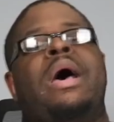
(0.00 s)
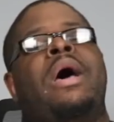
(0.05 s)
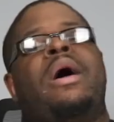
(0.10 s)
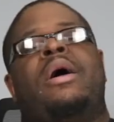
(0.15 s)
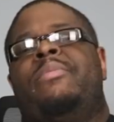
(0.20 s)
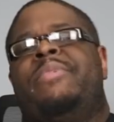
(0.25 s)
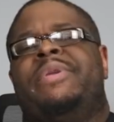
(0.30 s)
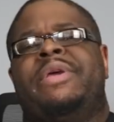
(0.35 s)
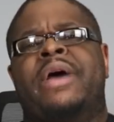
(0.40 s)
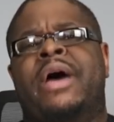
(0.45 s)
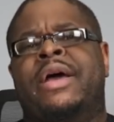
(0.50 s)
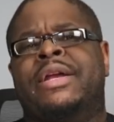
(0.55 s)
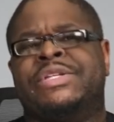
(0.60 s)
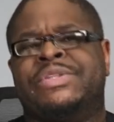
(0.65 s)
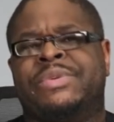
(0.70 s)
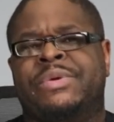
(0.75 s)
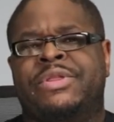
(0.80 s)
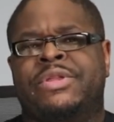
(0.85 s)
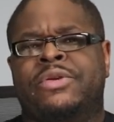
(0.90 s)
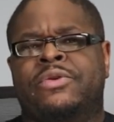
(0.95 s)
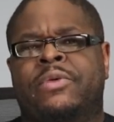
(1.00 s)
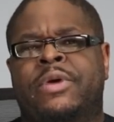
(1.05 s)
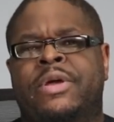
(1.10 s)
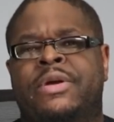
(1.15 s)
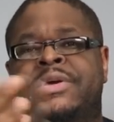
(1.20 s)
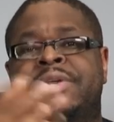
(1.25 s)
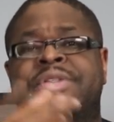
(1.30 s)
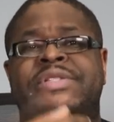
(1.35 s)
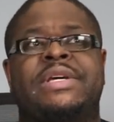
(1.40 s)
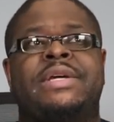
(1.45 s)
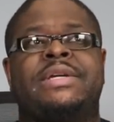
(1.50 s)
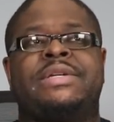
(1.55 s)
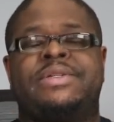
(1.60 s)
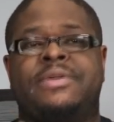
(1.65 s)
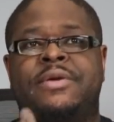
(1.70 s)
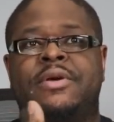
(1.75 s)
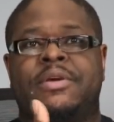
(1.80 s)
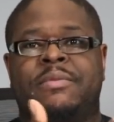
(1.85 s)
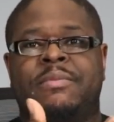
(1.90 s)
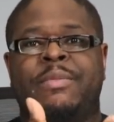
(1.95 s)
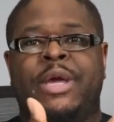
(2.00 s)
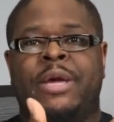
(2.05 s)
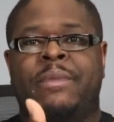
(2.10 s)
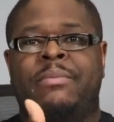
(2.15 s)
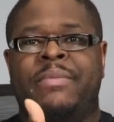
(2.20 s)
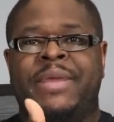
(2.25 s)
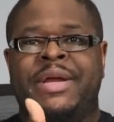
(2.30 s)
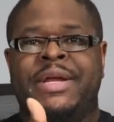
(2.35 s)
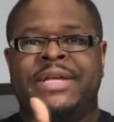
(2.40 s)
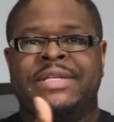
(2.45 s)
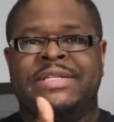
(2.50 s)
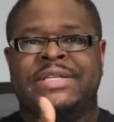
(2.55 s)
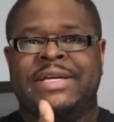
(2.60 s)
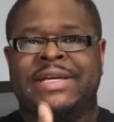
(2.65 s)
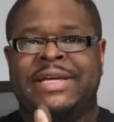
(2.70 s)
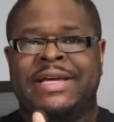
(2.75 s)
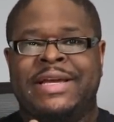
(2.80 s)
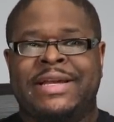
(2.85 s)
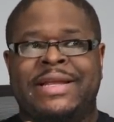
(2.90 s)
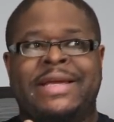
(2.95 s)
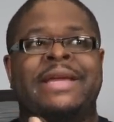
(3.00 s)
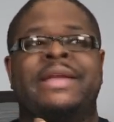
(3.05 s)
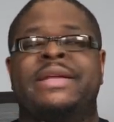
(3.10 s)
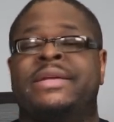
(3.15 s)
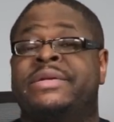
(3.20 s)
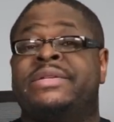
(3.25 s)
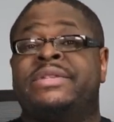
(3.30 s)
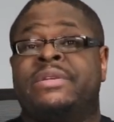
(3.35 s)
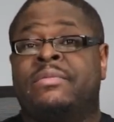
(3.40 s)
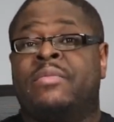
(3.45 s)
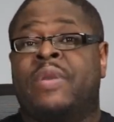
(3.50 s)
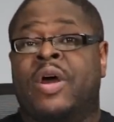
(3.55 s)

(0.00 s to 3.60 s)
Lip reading: I'll be honest with you, readers, it took me a minute to get into